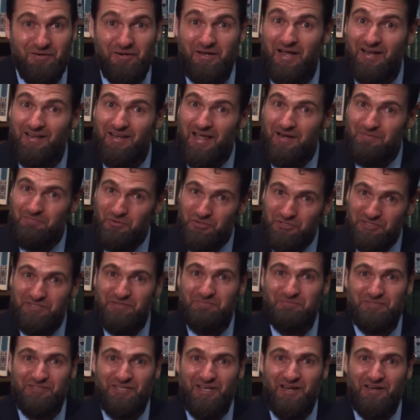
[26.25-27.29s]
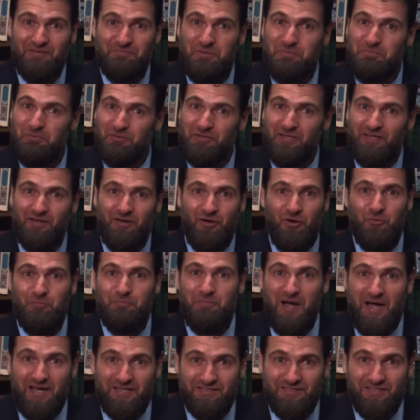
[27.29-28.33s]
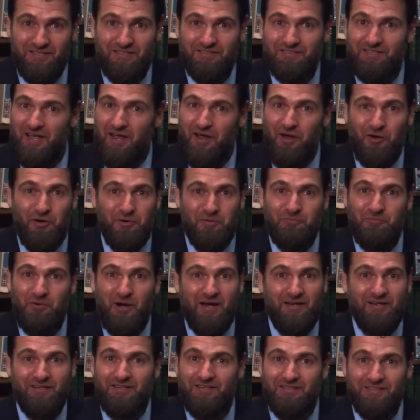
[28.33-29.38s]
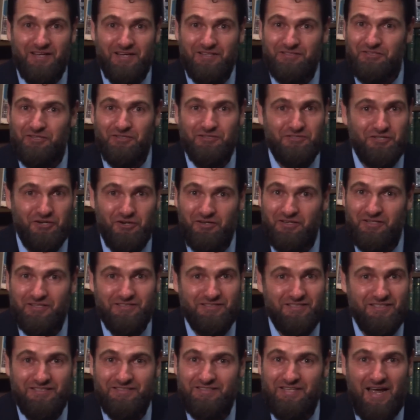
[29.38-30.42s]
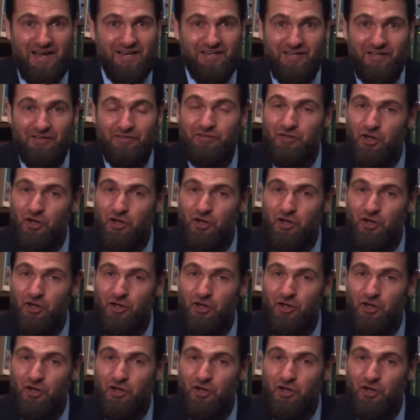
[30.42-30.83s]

They got a lot of Muslims there. People think, oh, Bosnia is the Arab right in the desert, Turkish, this, that, and the other.